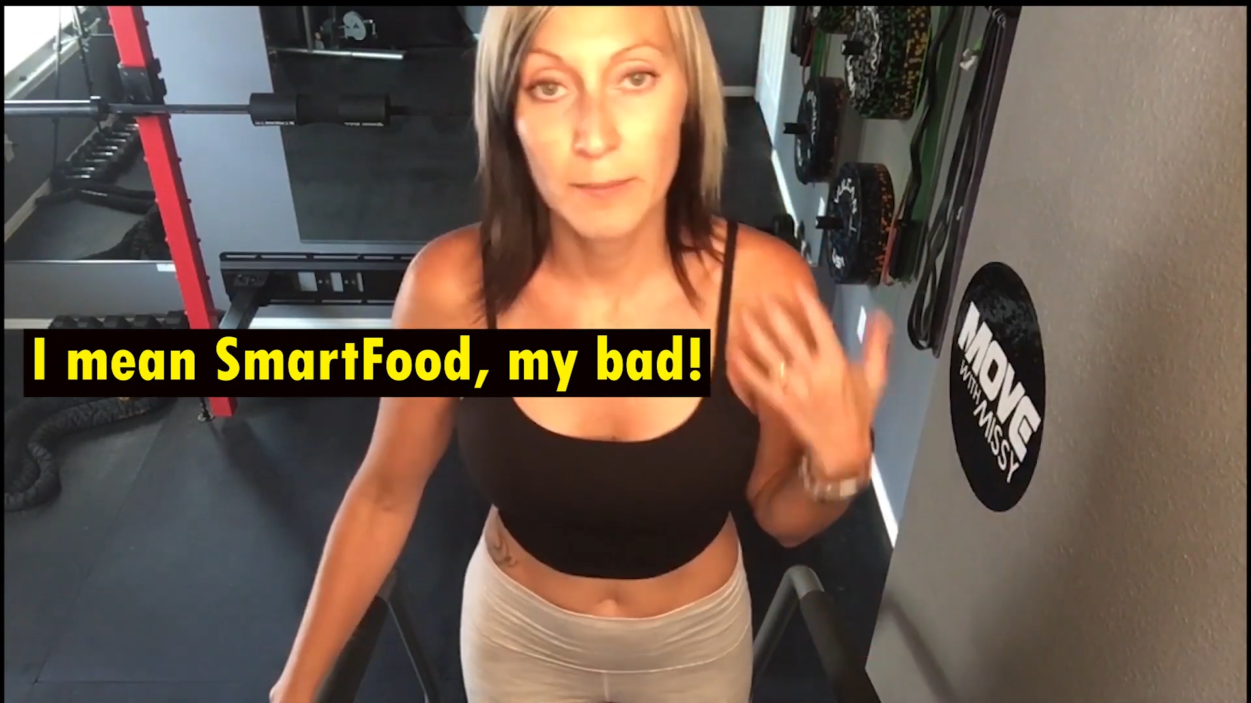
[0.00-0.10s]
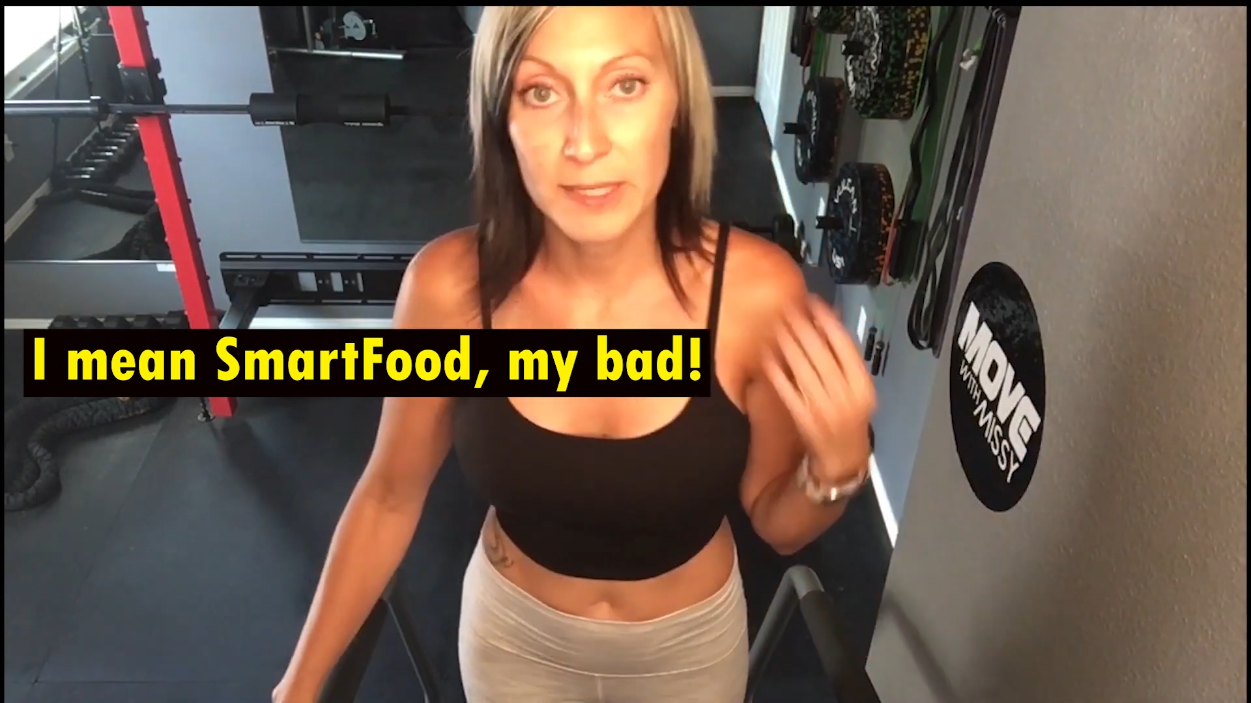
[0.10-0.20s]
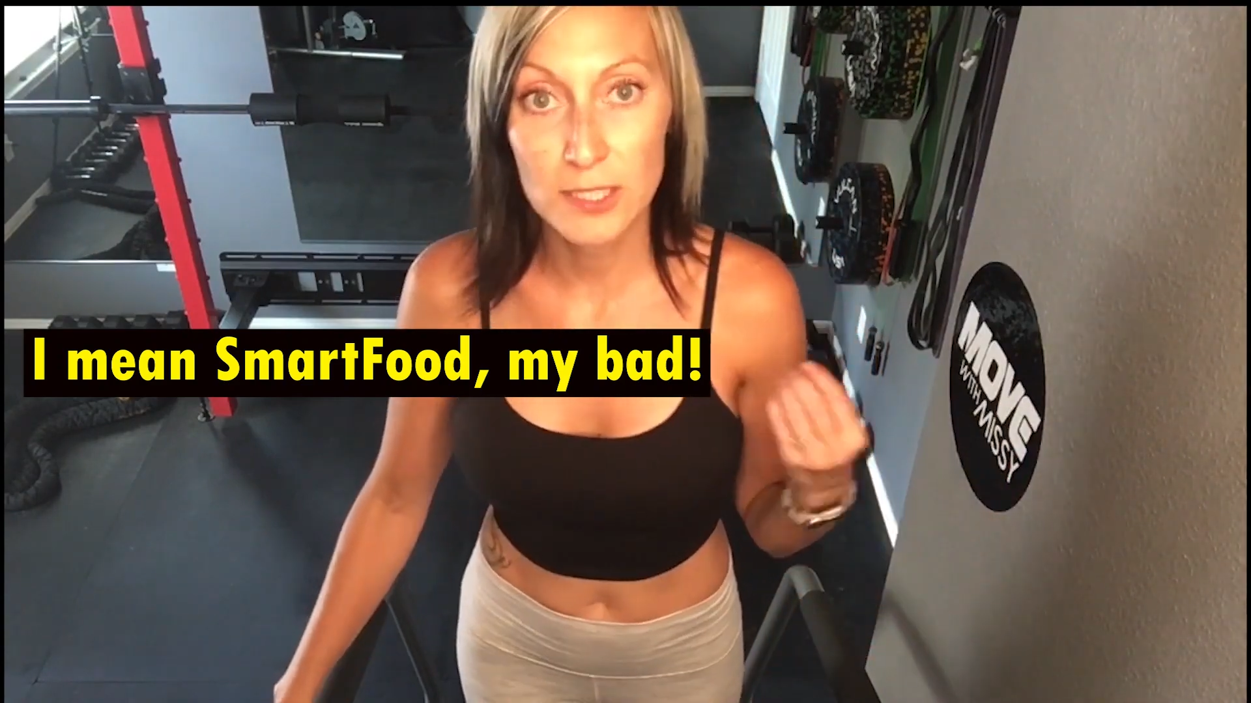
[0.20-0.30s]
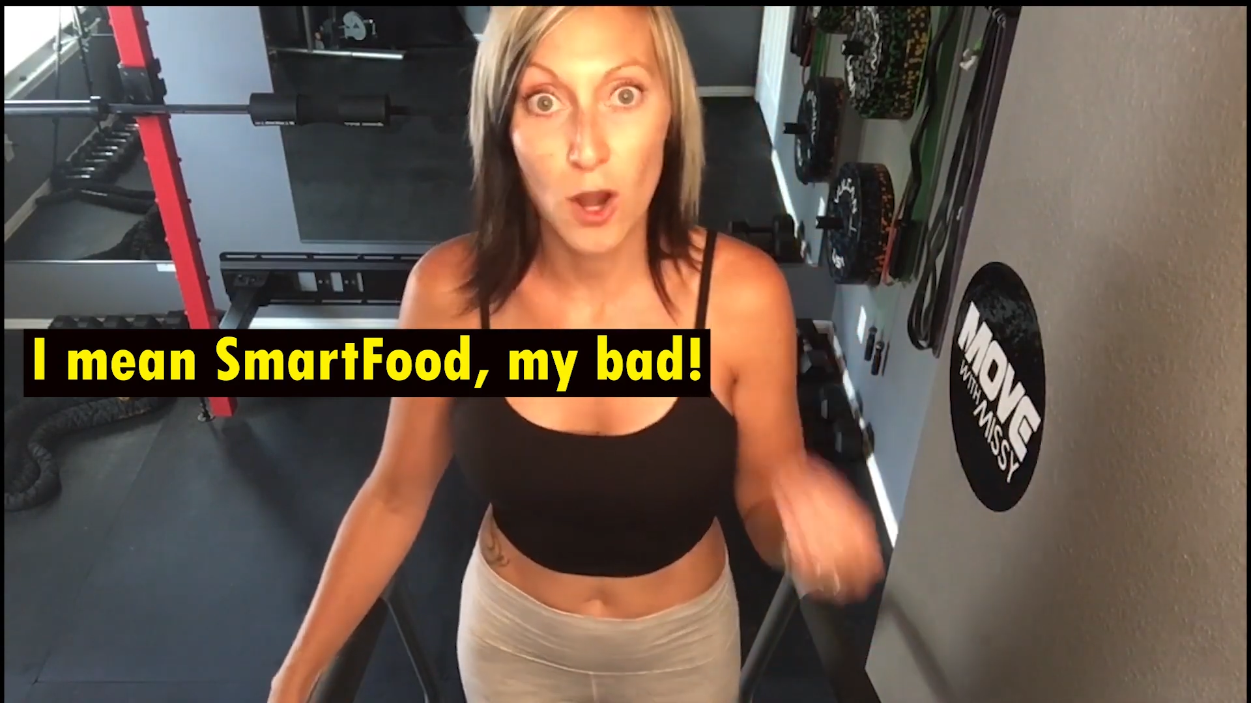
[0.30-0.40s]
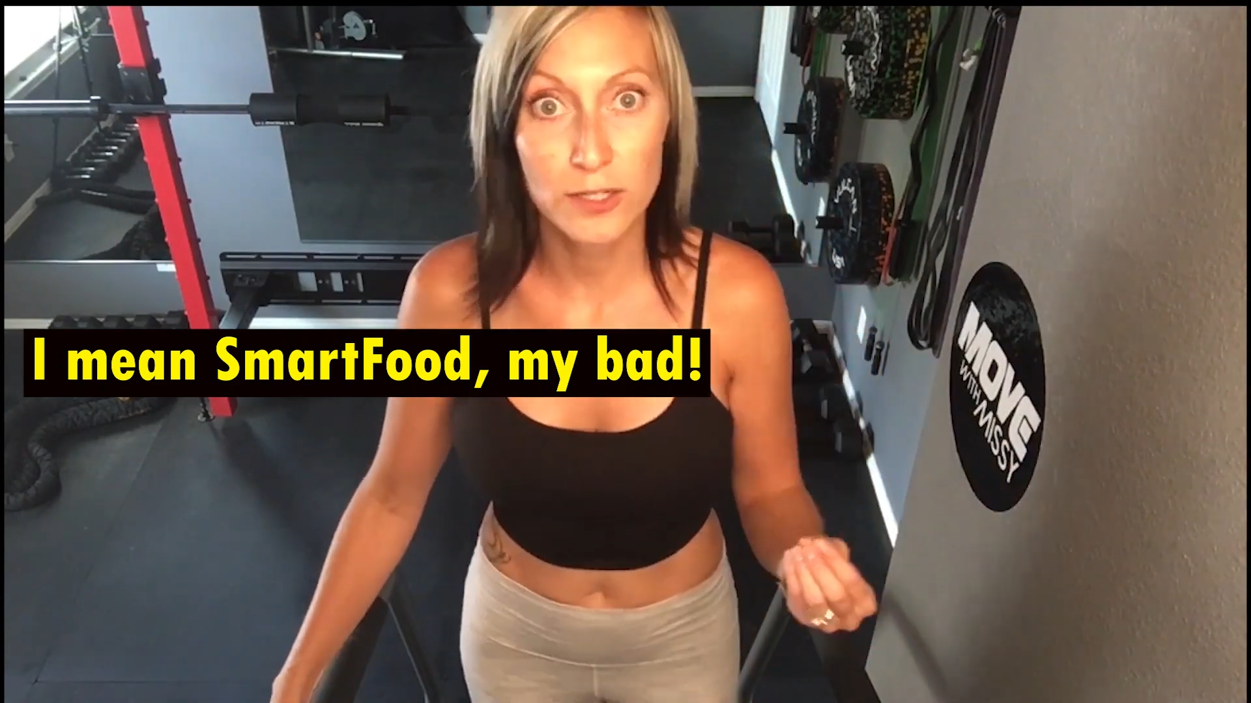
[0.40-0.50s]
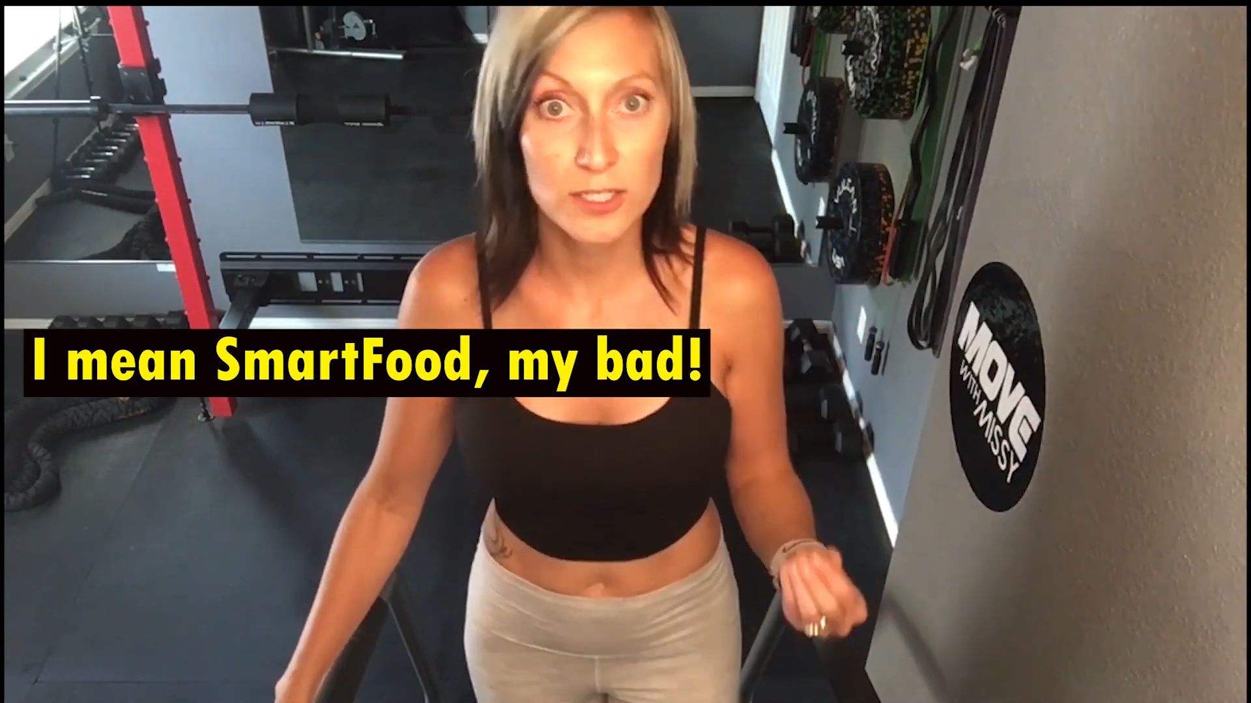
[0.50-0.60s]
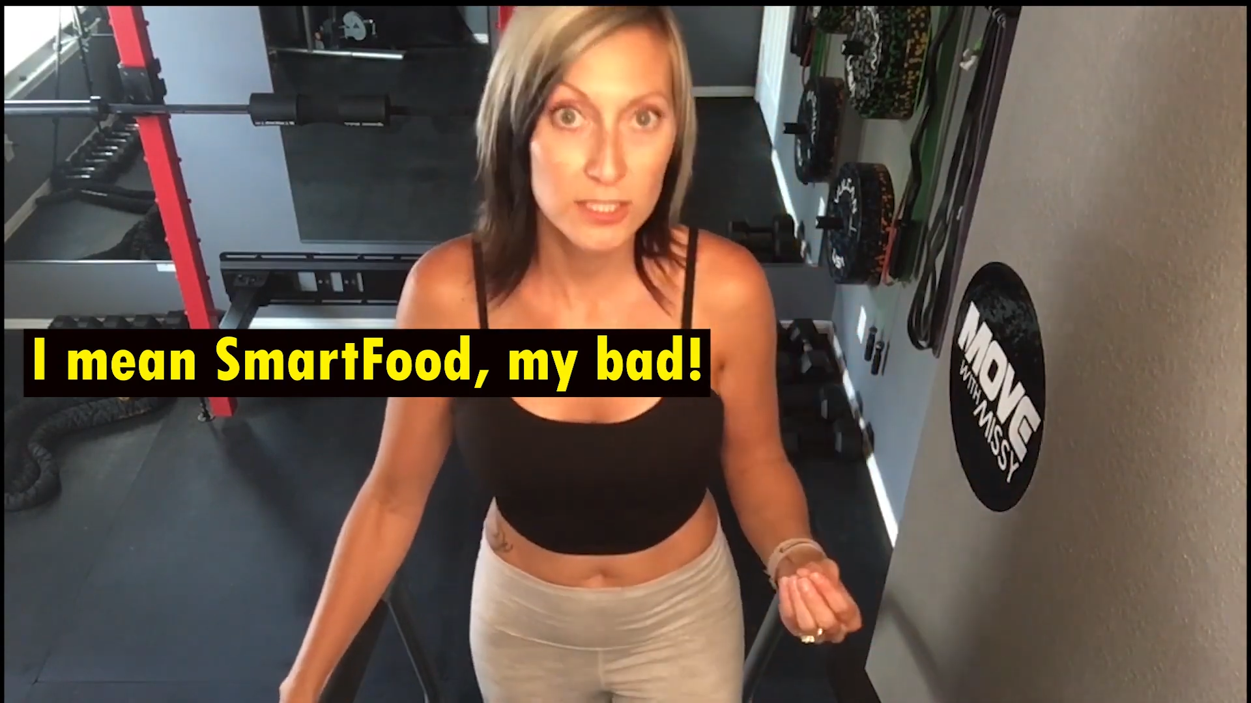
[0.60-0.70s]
I mean, it's hard to